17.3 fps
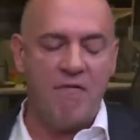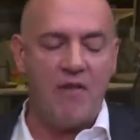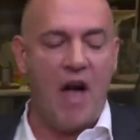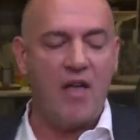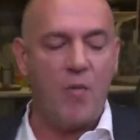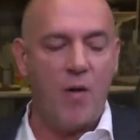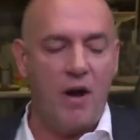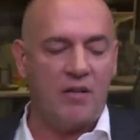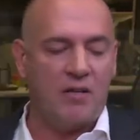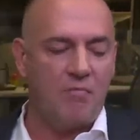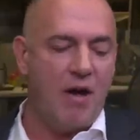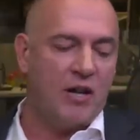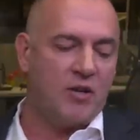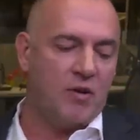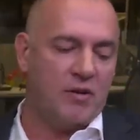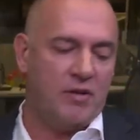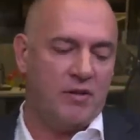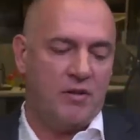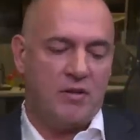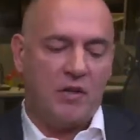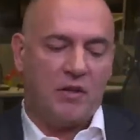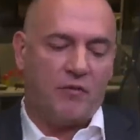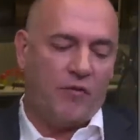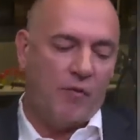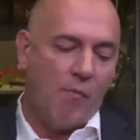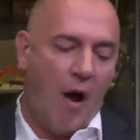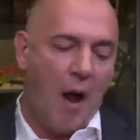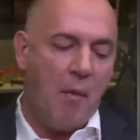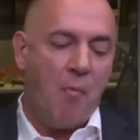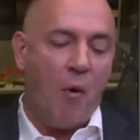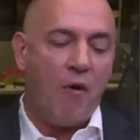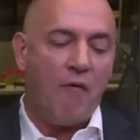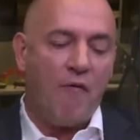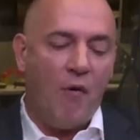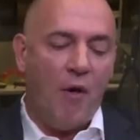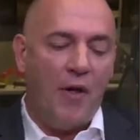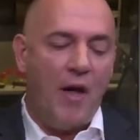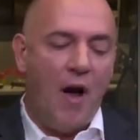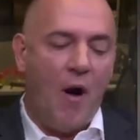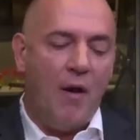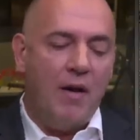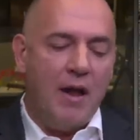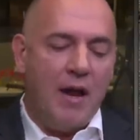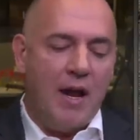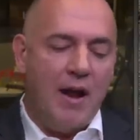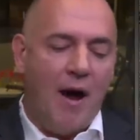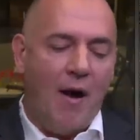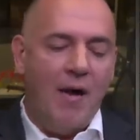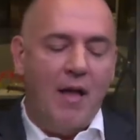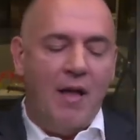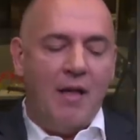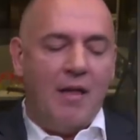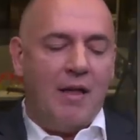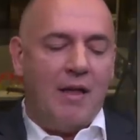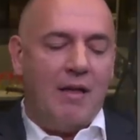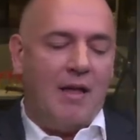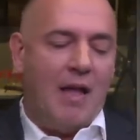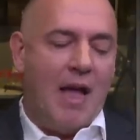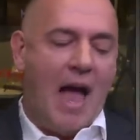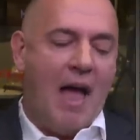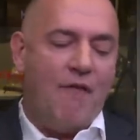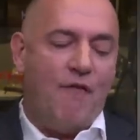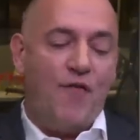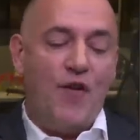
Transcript: valuation metrics. This is just from my portfolio. You know, at